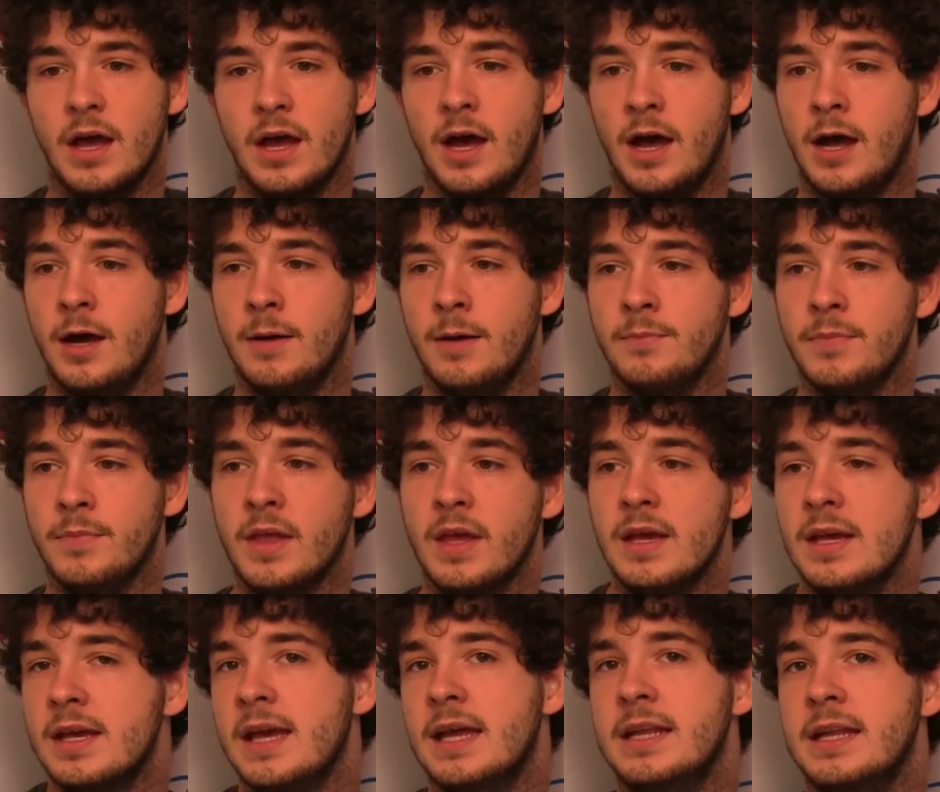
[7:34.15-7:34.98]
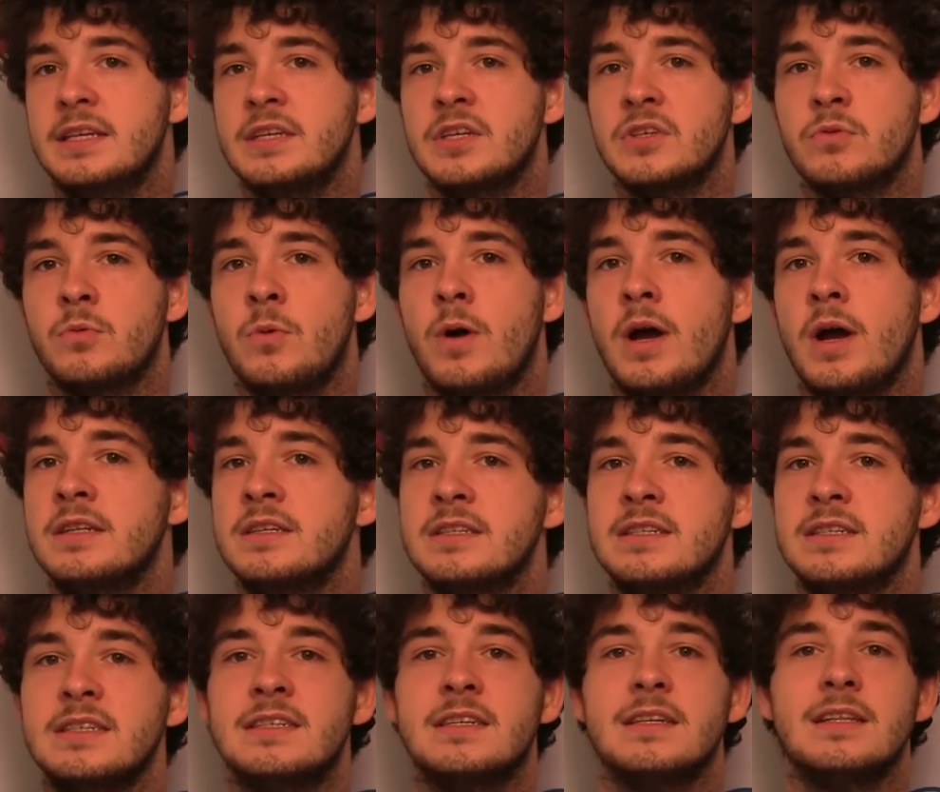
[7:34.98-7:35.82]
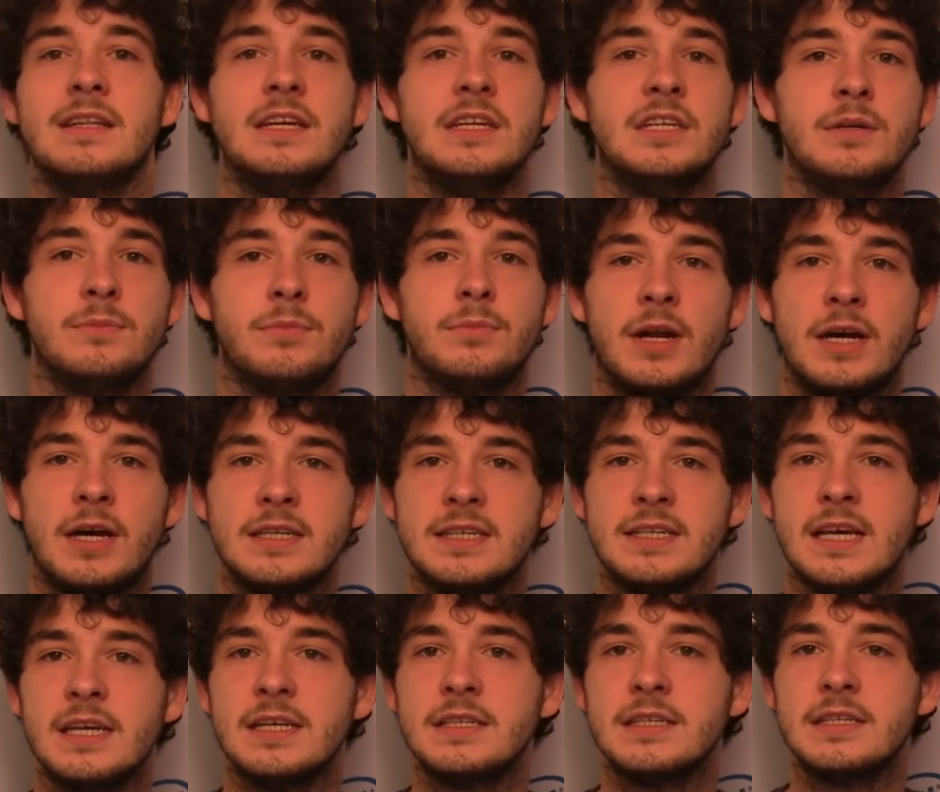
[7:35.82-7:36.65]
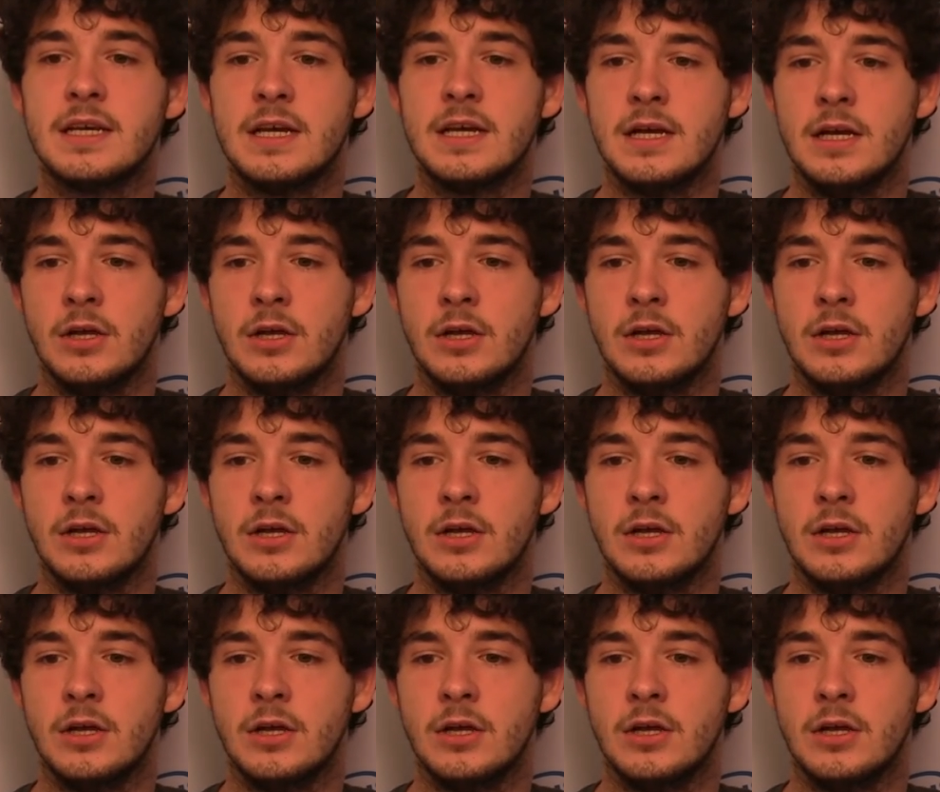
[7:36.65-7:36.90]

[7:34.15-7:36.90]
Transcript: um, and this is why it's a distillation process